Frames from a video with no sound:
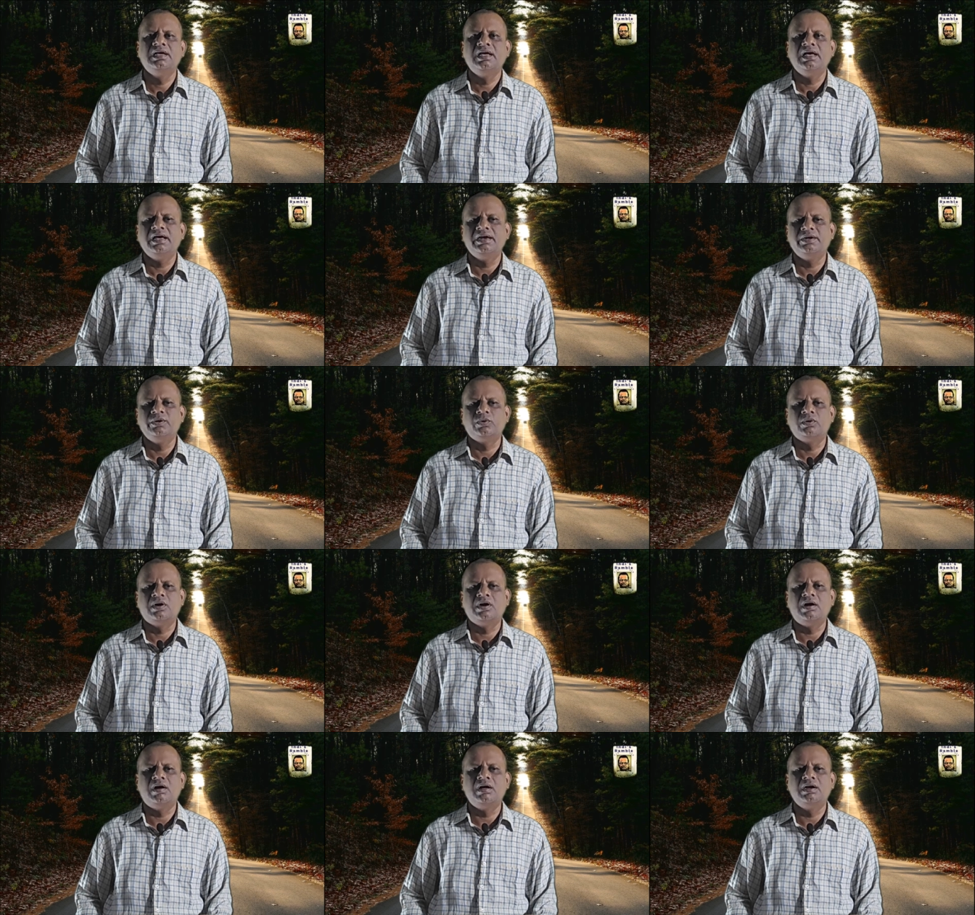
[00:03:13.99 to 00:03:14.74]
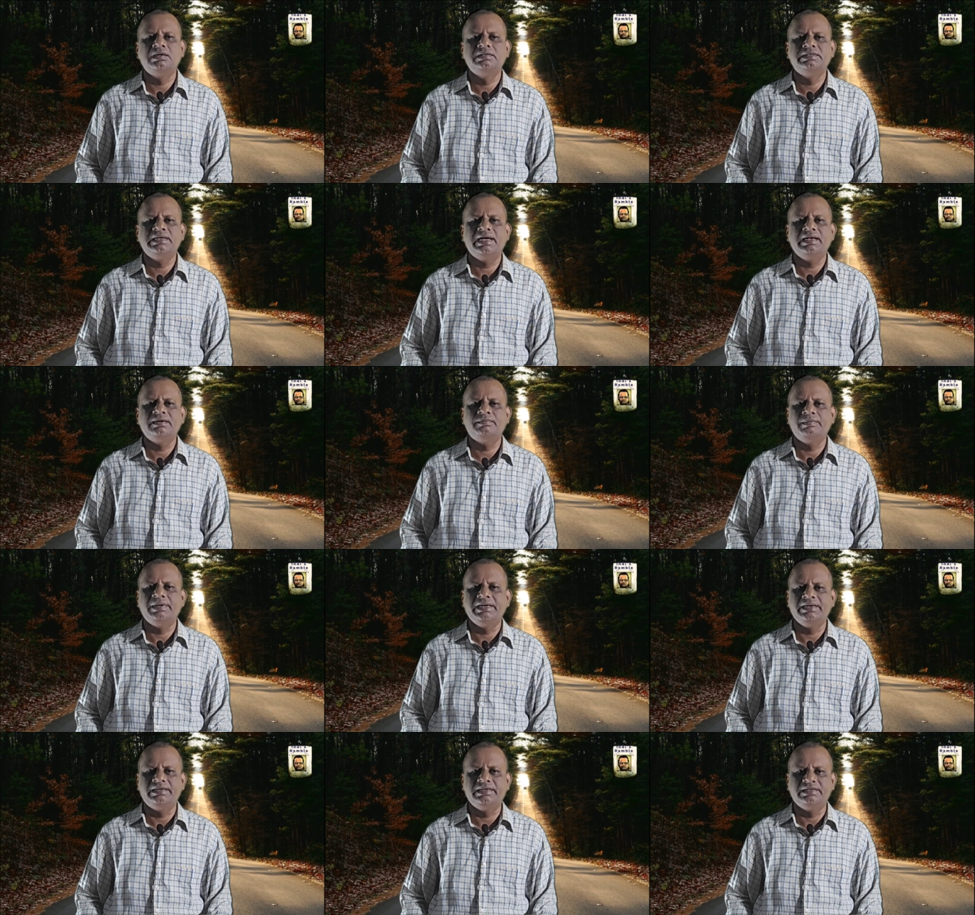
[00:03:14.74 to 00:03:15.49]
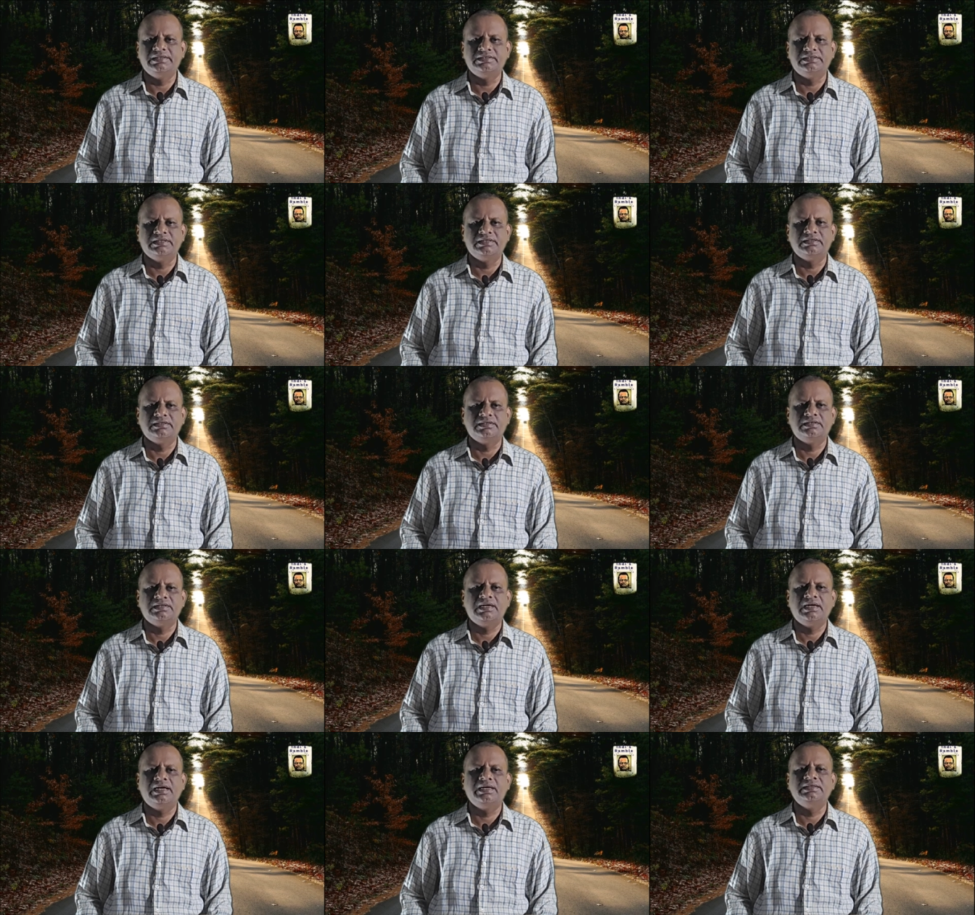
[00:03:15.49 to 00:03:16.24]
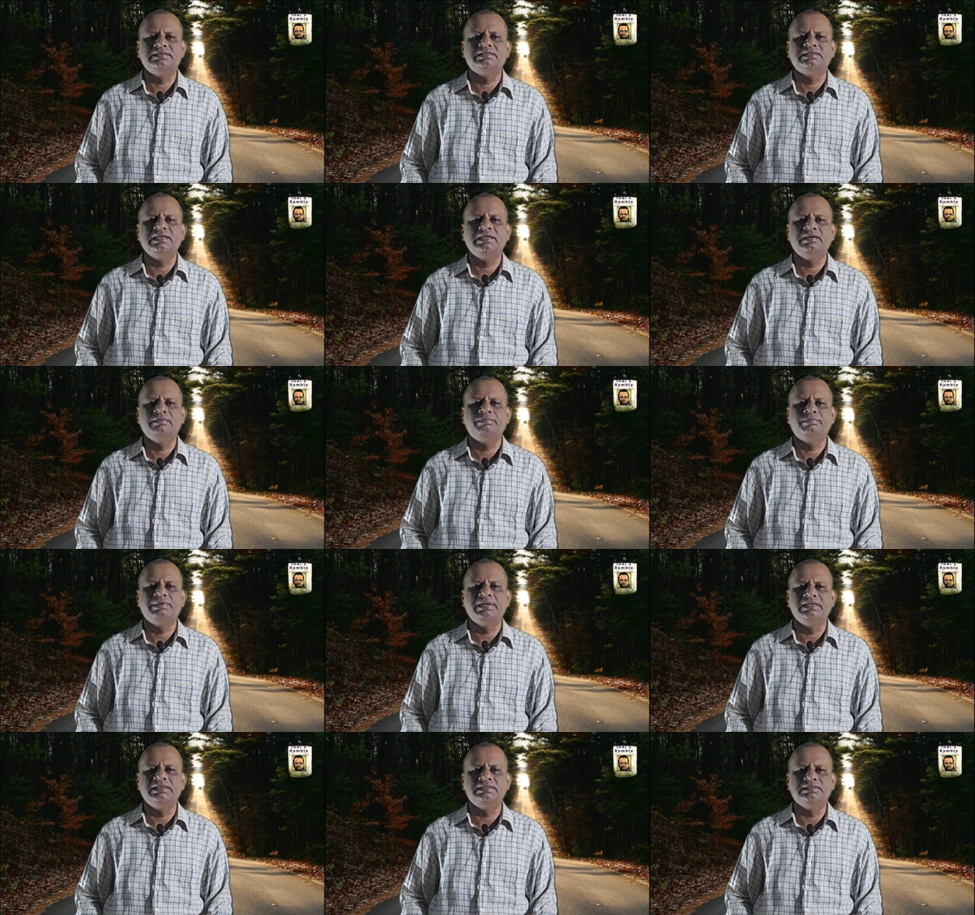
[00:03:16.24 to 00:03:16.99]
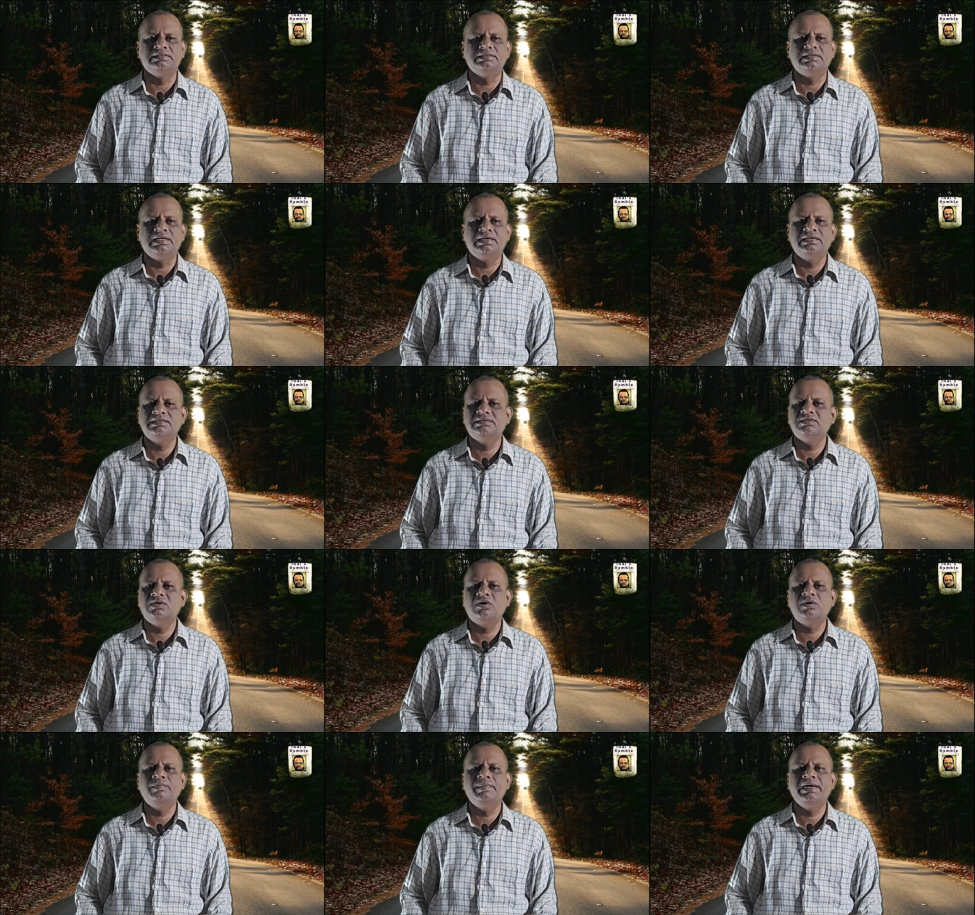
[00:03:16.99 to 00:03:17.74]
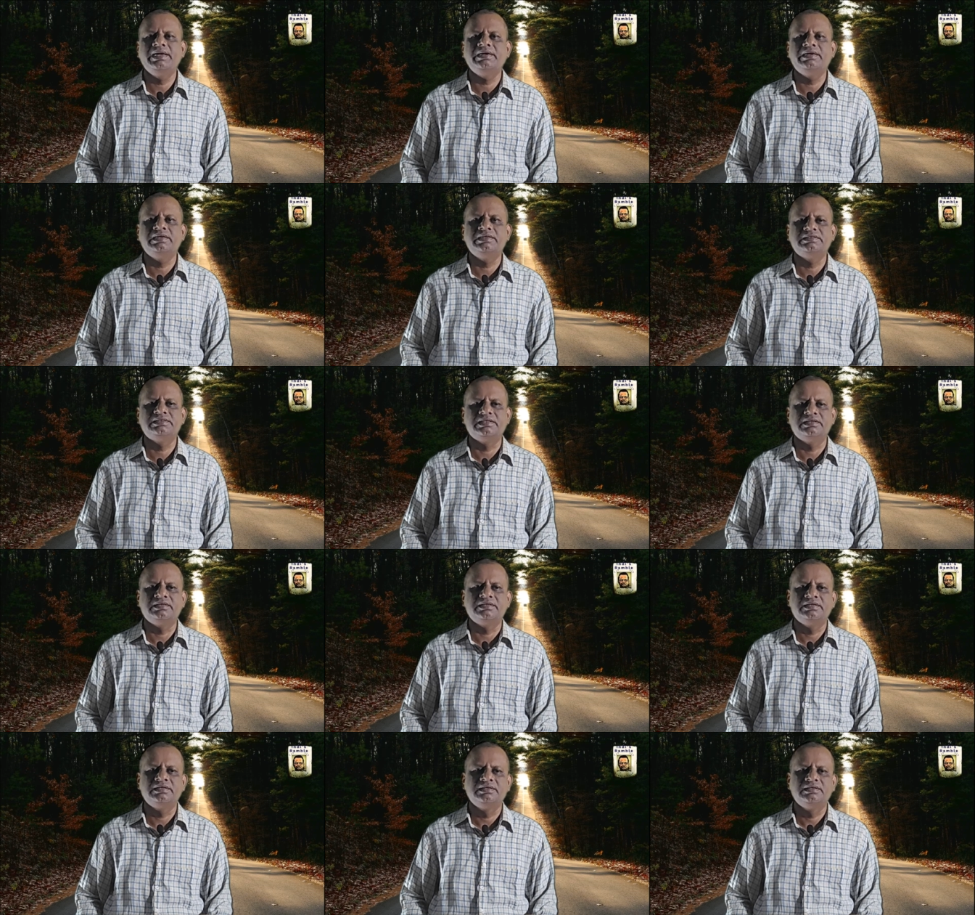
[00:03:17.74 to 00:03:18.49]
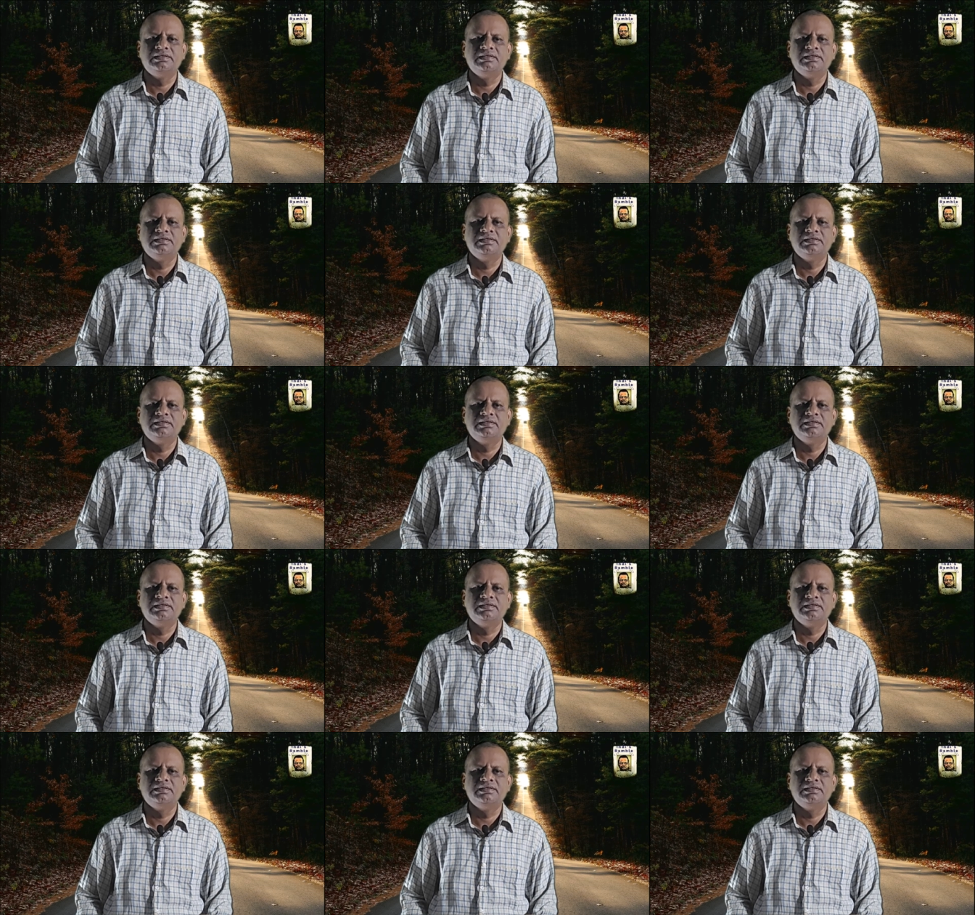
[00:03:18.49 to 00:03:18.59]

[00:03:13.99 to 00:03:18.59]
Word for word: and you call that meditation. I say, please, that is not meditation.